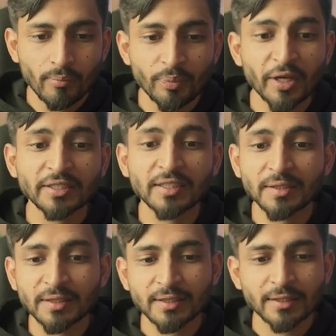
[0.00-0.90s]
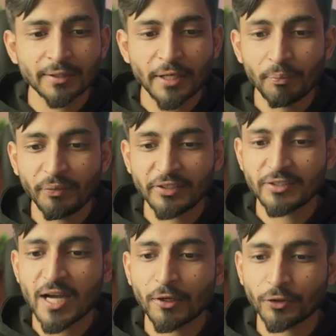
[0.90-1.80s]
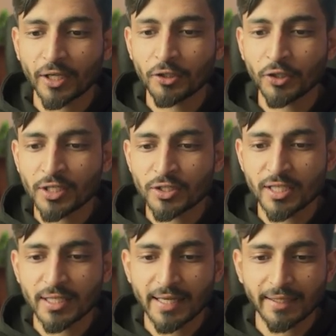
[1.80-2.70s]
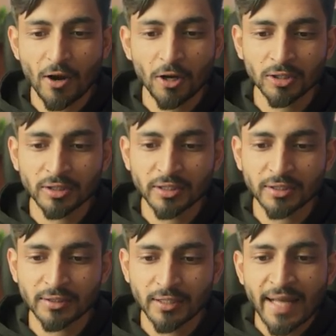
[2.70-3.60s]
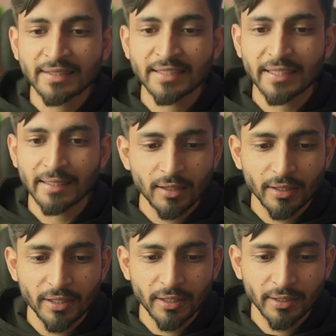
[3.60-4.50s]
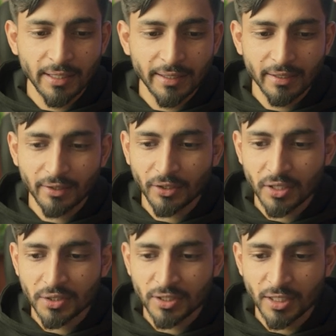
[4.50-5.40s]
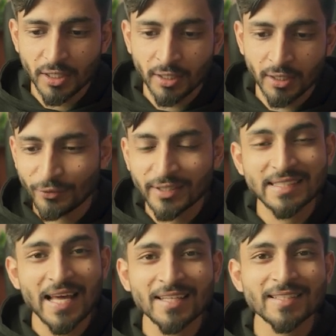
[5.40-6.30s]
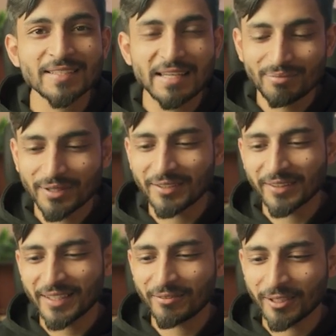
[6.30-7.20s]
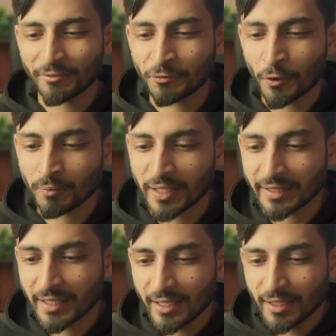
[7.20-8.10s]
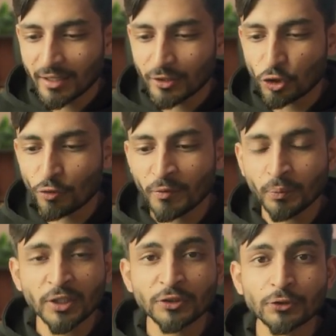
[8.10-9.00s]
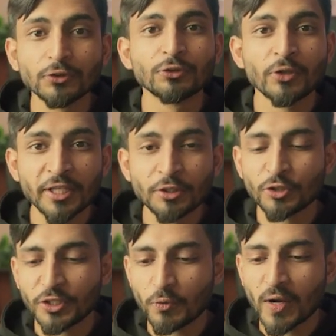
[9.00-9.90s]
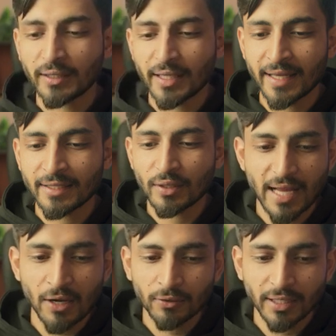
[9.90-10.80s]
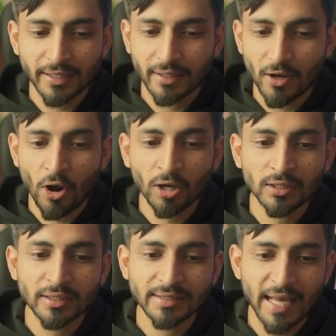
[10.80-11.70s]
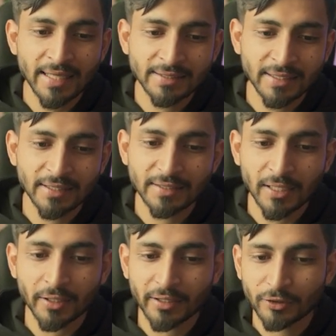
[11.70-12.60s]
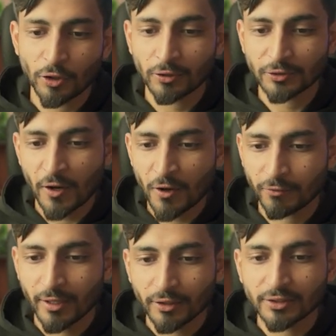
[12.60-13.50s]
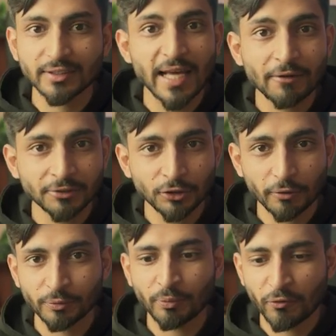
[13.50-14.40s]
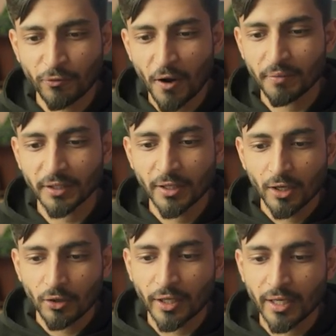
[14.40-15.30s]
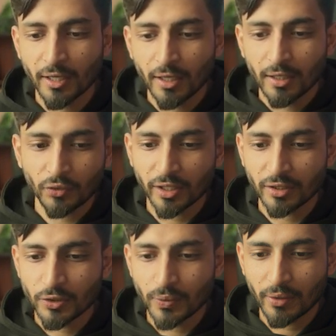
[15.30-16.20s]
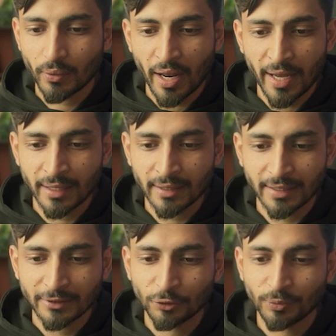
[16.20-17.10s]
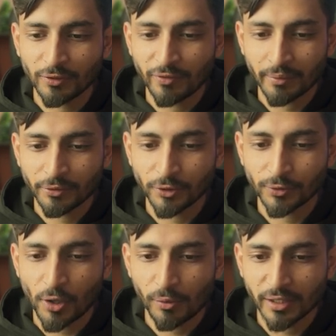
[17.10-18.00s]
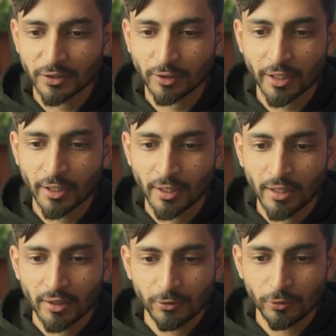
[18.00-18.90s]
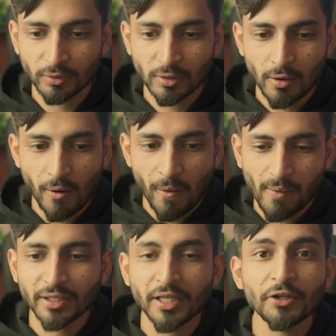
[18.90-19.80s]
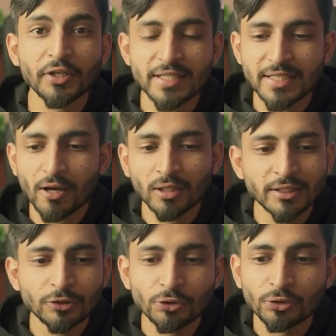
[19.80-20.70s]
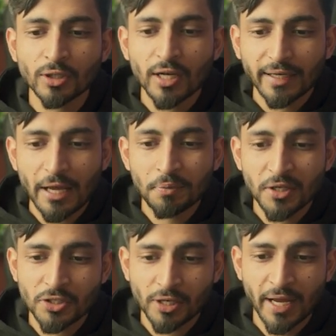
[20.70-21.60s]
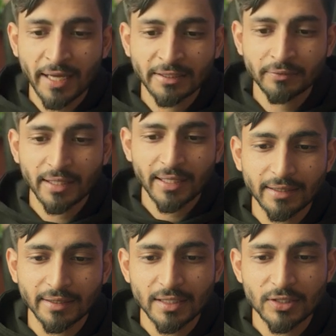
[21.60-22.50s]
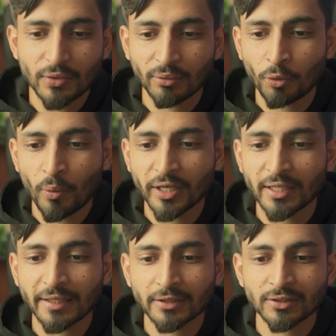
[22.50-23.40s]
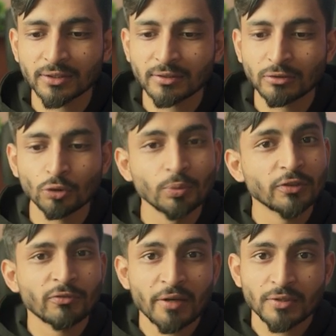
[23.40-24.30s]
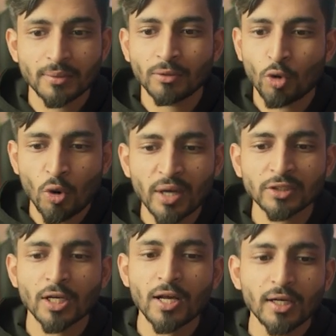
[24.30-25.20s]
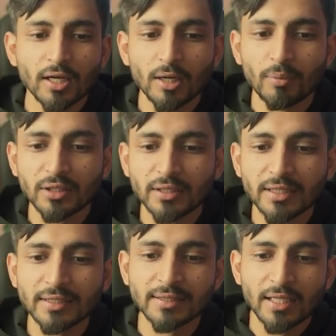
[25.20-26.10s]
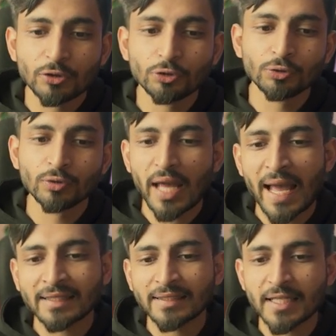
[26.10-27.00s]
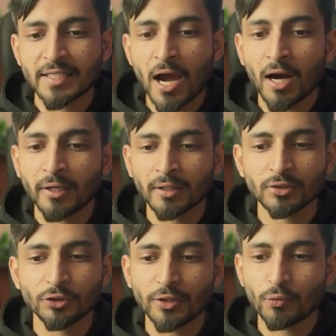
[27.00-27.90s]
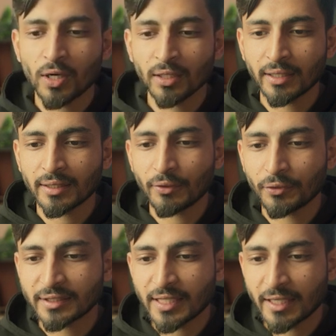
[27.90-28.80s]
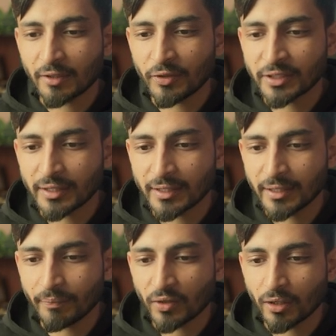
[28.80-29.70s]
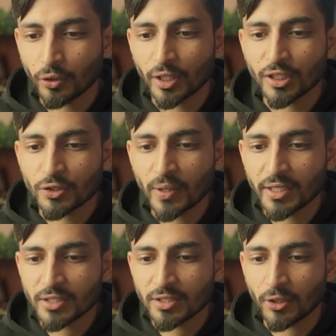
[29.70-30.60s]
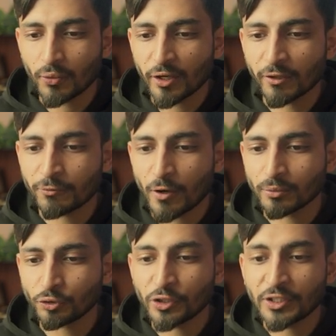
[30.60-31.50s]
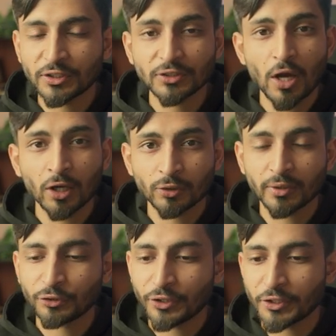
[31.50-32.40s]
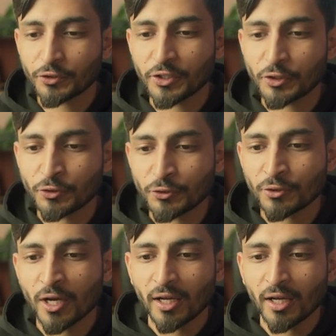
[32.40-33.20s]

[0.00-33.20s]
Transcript: break this campaign down, okay? You can see all these ad set here, you can see we started this campaign, okay, running from November to 2021, and now all these ads are turned off because they have stopped performing, okay? This one had 2.52 ROAS, okay, cool. Here you can see only 2 campaigns are active, and this one provided like just 2.57 ROAS. But these two ad set are doing well, and like we started recently. Okay, this one is running from 26 October 2022.